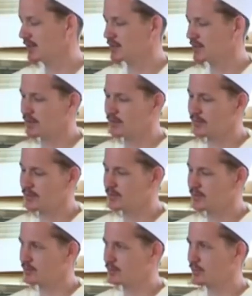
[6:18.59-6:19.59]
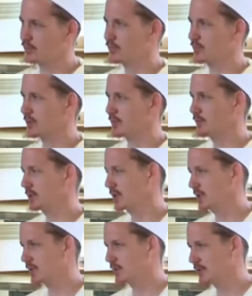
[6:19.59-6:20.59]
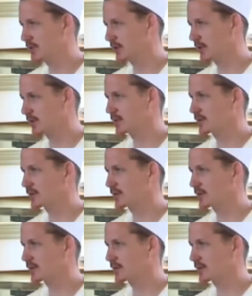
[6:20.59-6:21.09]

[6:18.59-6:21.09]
you know, this is completely ridiculous.